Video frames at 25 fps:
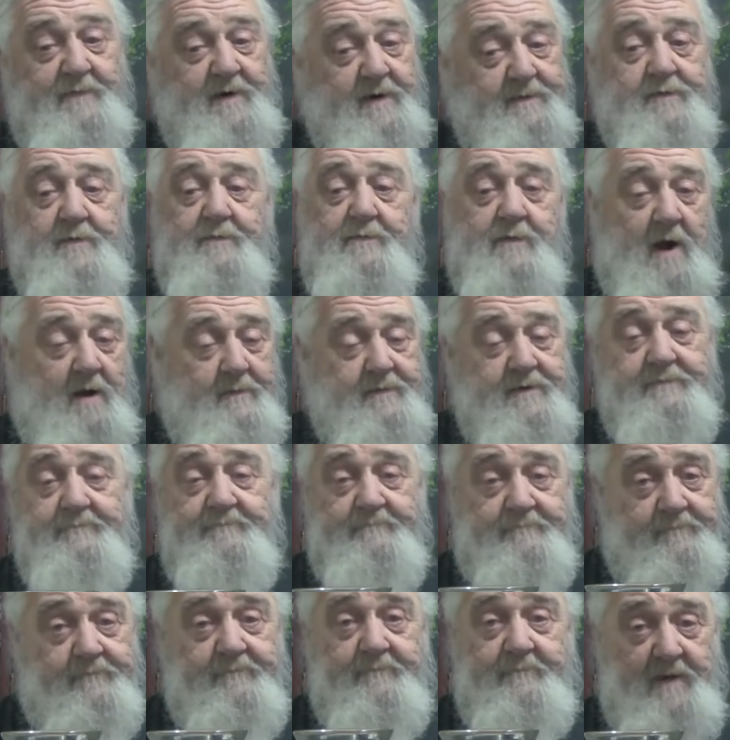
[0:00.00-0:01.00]
people probably
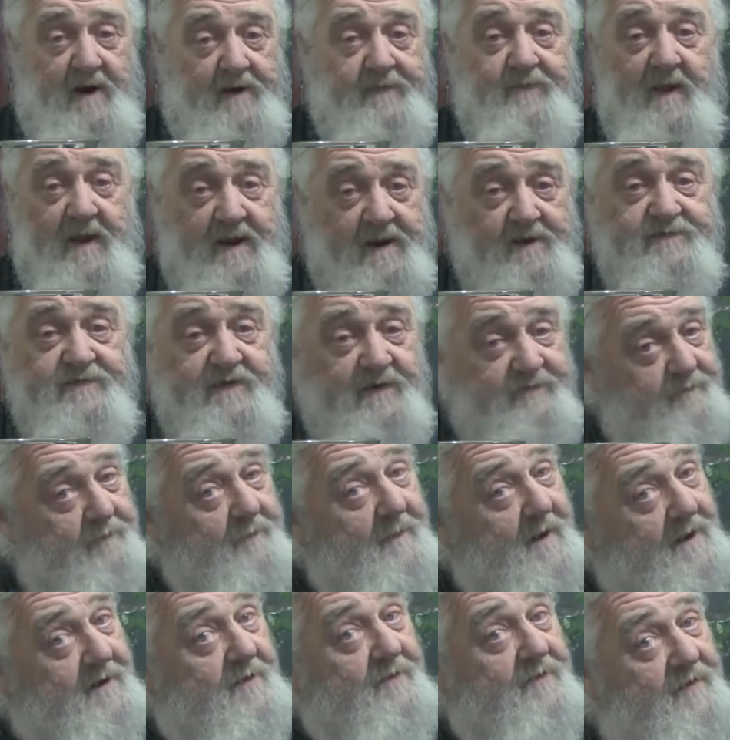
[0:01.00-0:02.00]
may think it's even
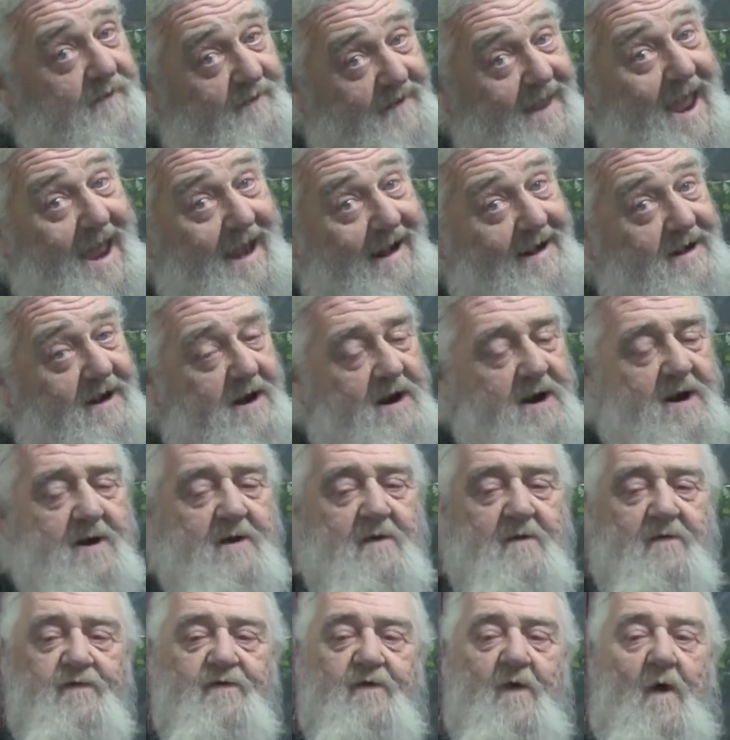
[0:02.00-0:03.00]
better than that.
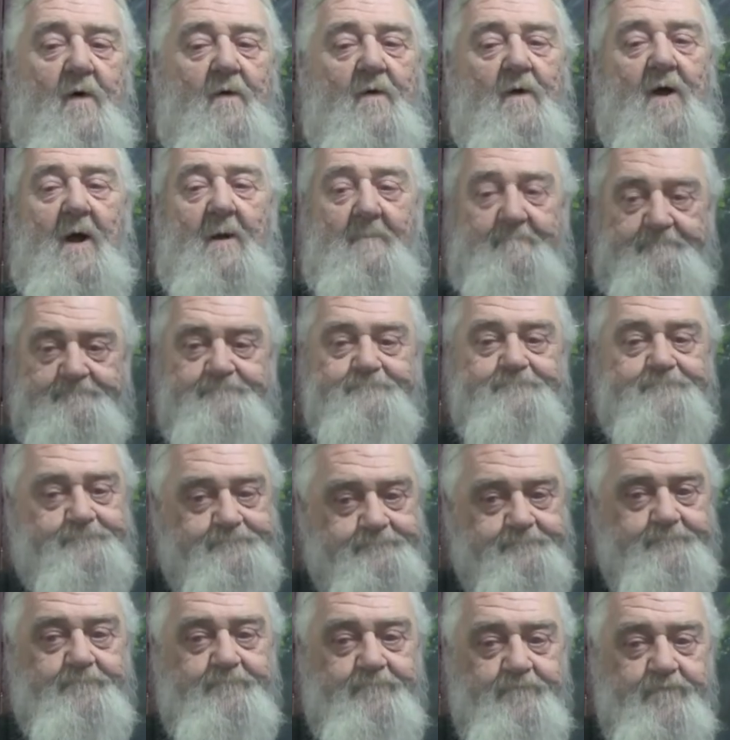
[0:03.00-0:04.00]
So
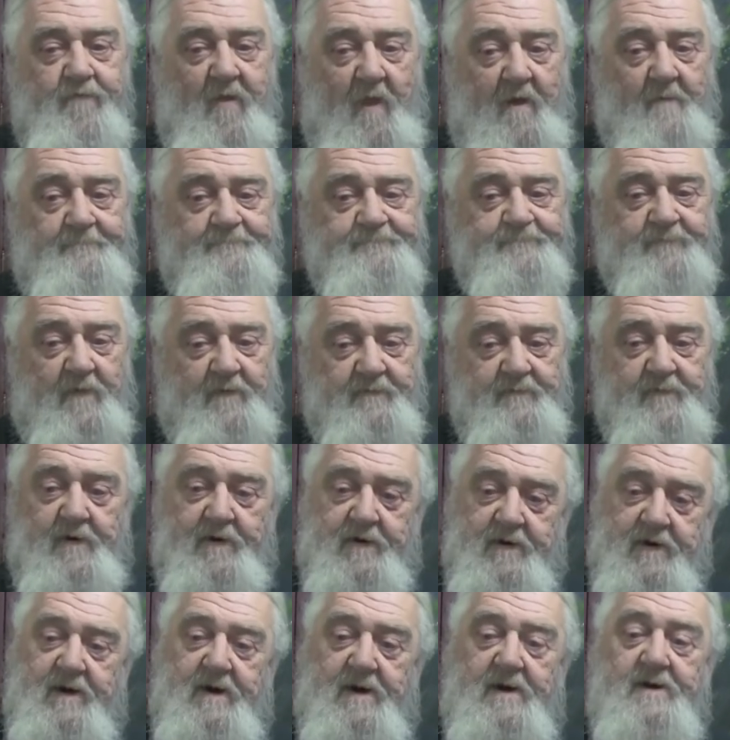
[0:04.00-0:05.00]
uh,
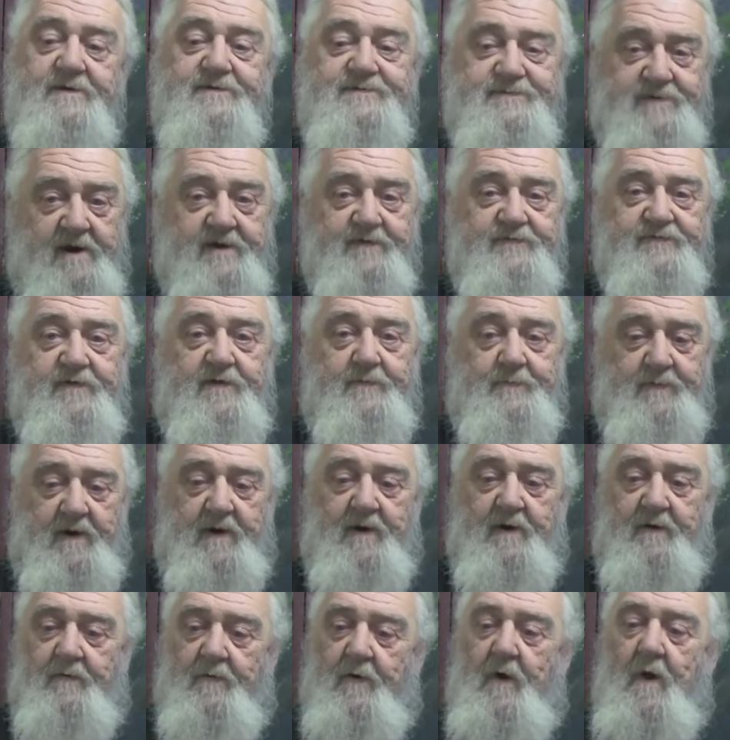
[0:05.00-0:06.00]
very tasty
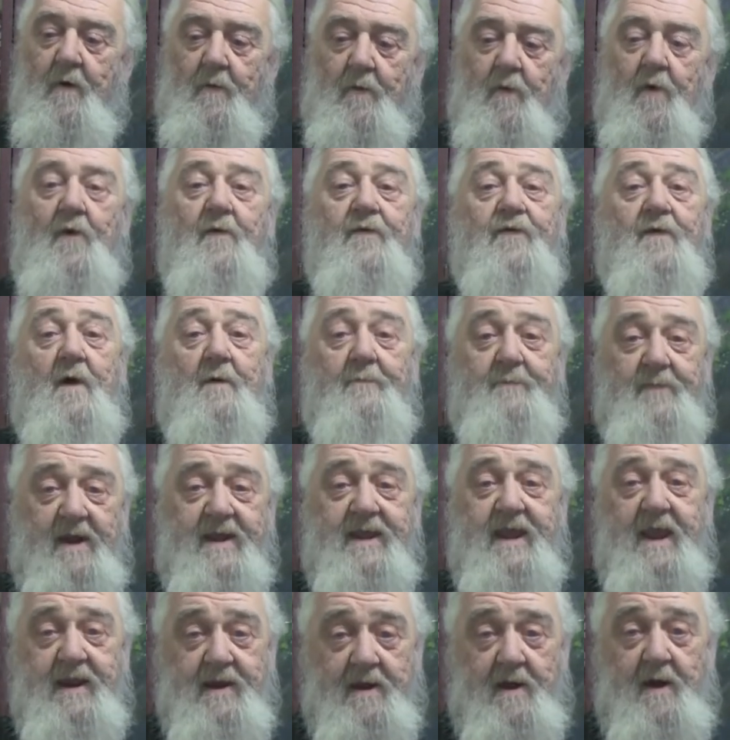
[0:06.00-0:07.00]
beer, worth
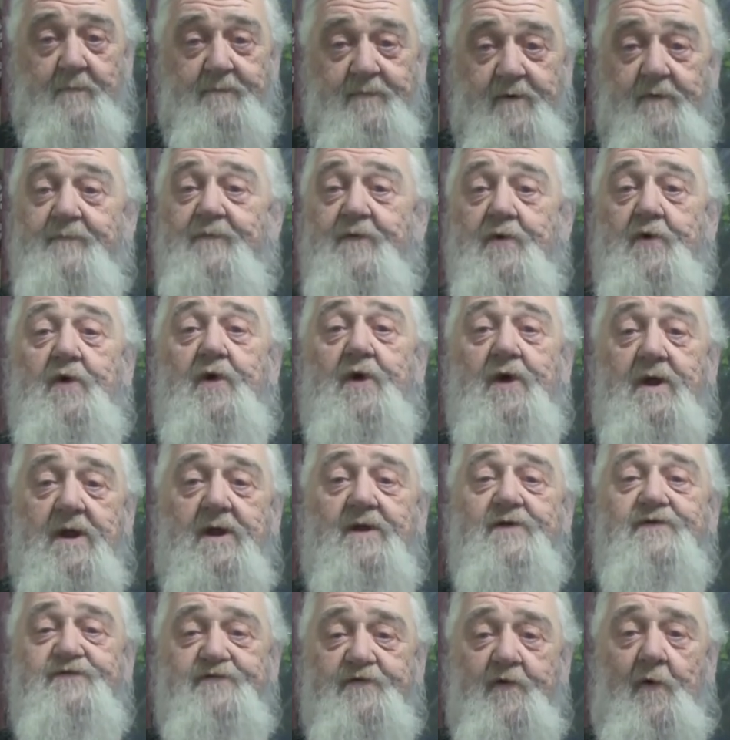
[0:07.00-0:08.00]
picking up if you can
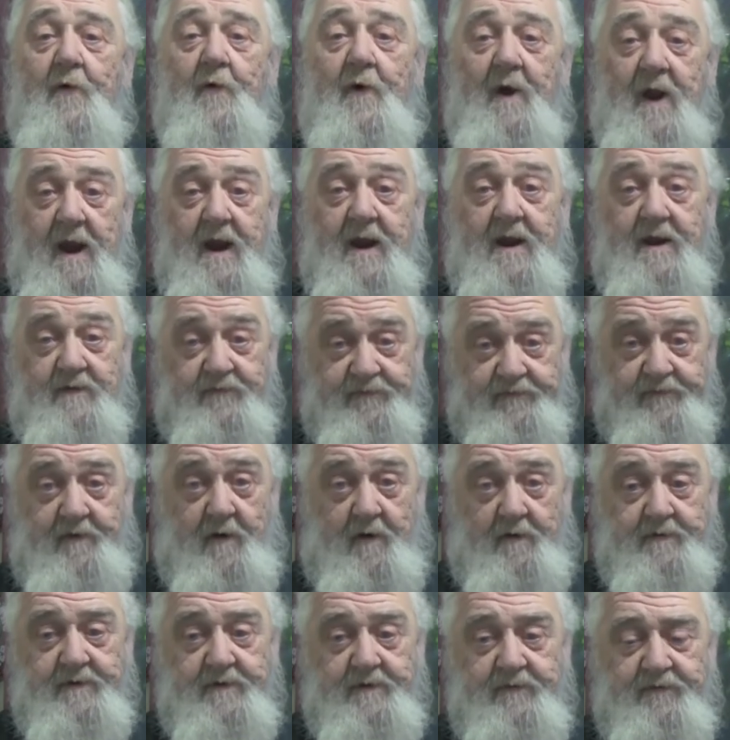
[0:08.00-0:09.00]
get your hands
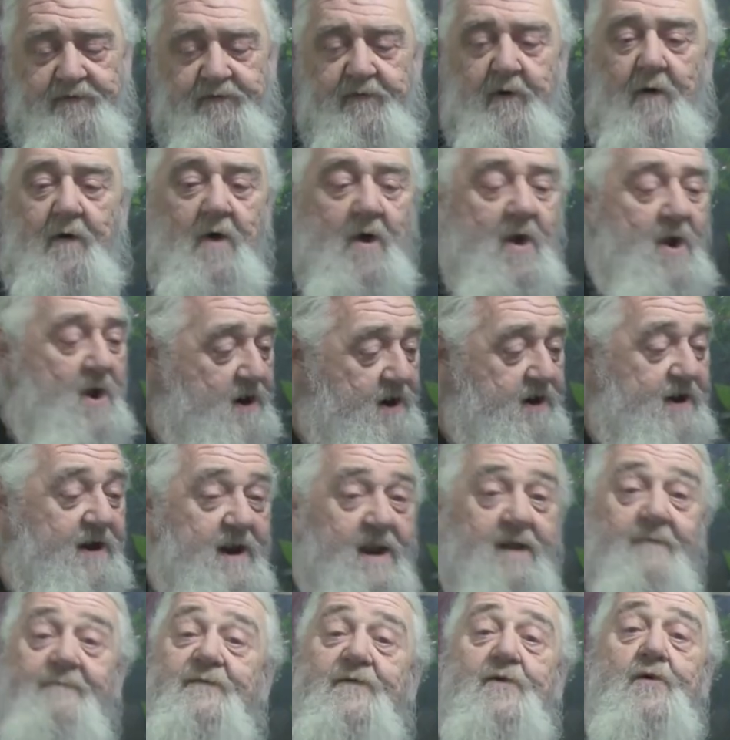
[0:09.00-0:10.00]
on it. So, and
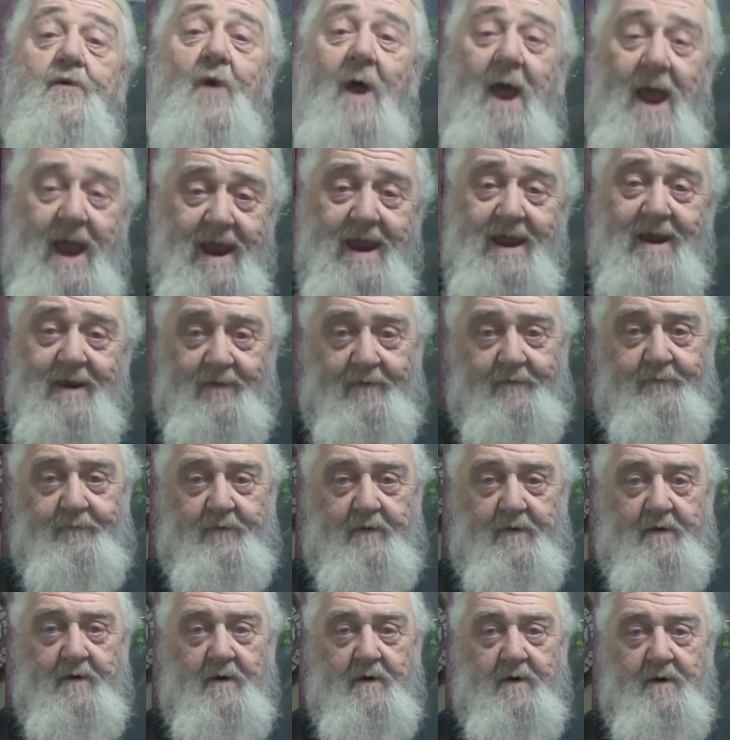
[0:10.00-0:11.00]
if you have
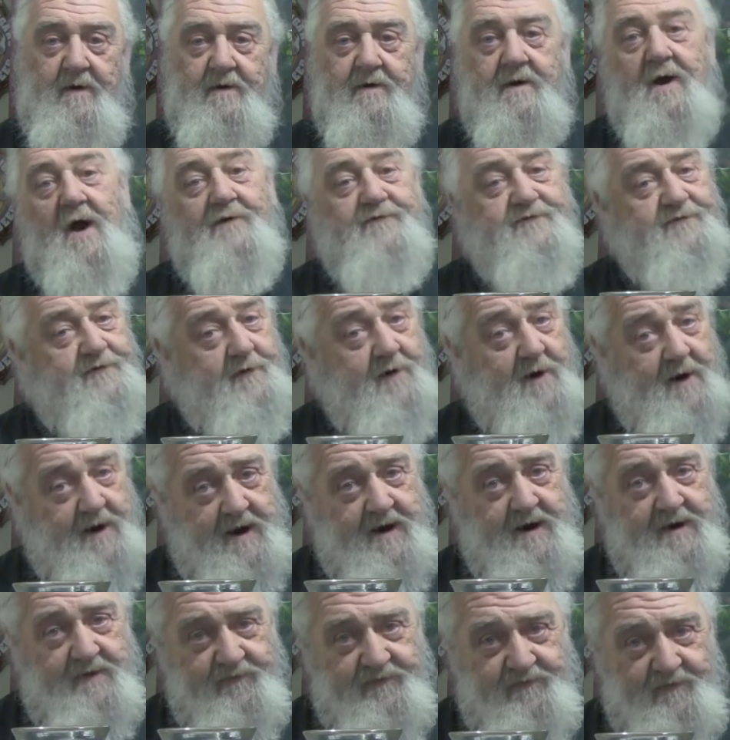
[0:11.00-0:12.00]
got your
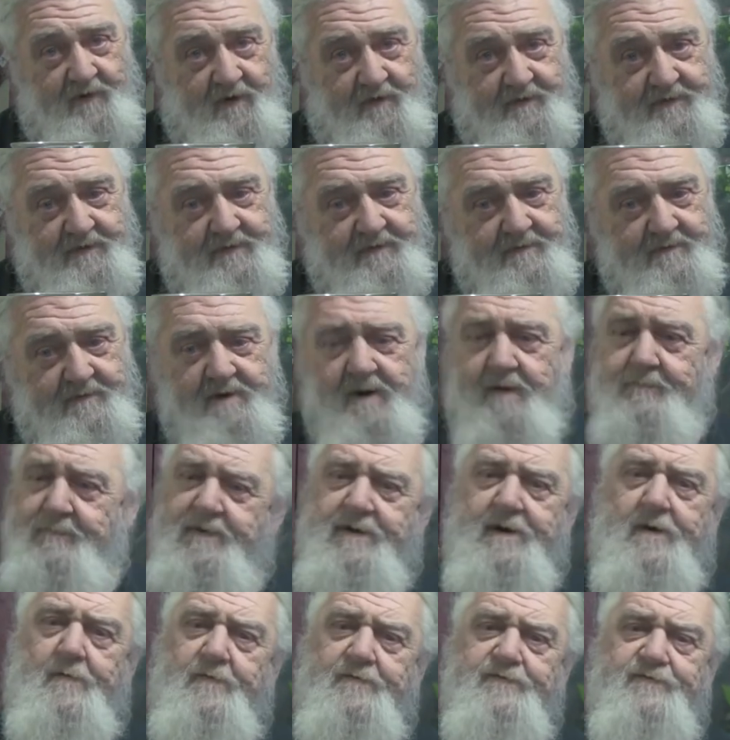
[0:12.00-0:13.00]
hands on it, let me
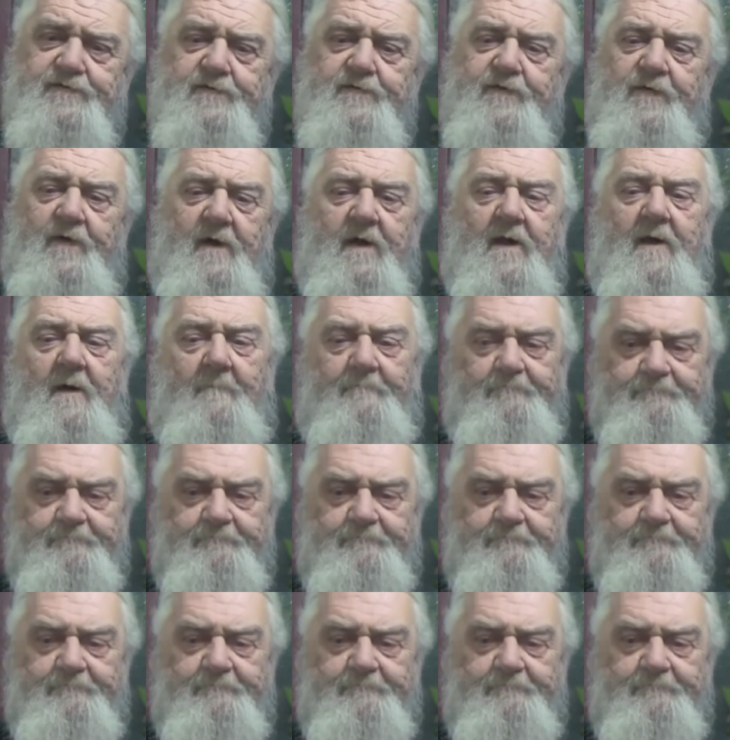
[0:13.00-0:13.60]
know what you think.